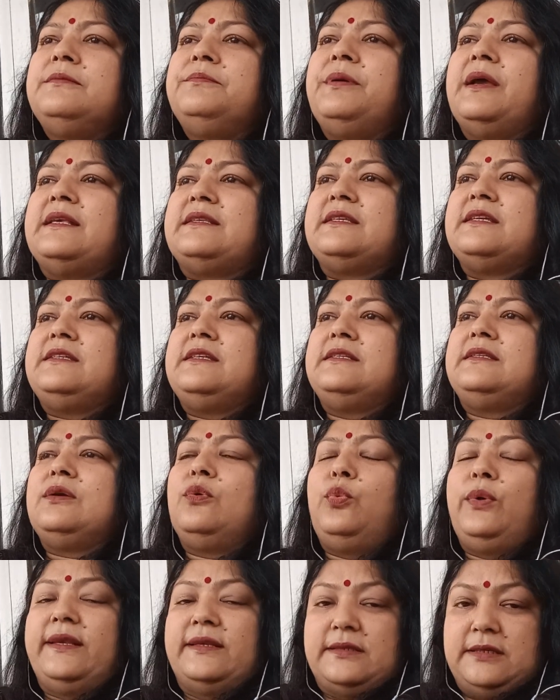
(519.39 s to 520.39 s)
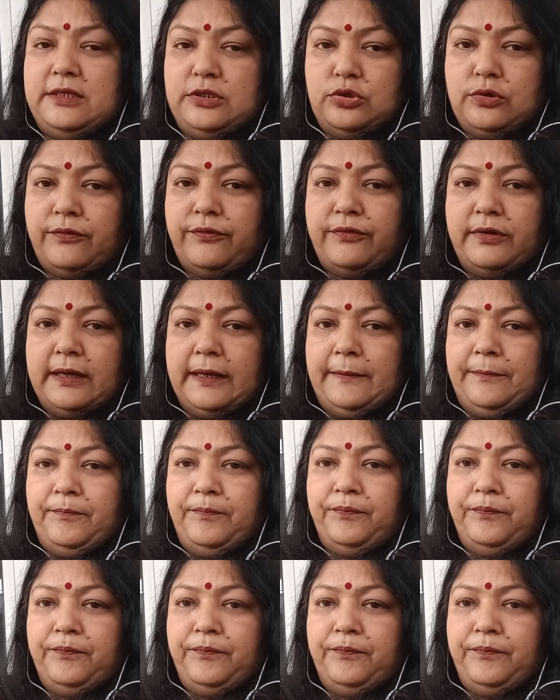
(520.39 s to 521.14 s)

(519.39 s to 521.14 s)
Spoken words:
passage is a wastage of time.